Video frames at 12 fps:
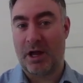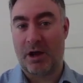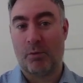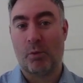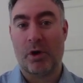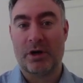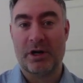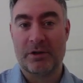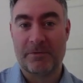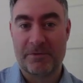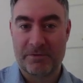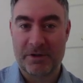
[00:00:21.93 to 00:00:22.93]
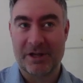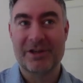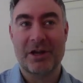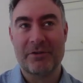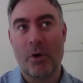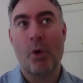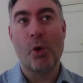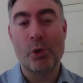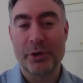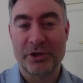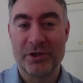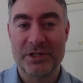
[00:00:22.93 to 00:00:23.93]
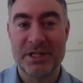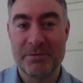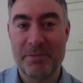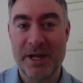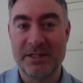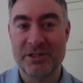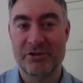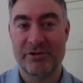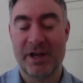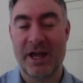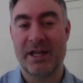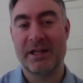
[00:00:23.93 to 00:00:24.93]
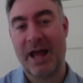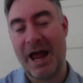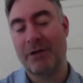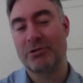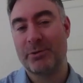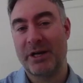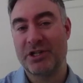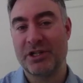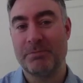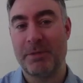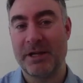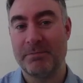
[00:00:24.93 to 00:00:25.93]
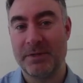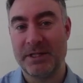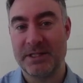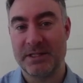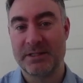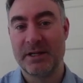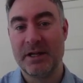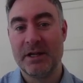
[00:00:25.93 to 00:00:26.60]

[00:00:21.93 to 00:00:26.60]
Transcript: what kind of awkwardness can pins create and how to actually pin pieces.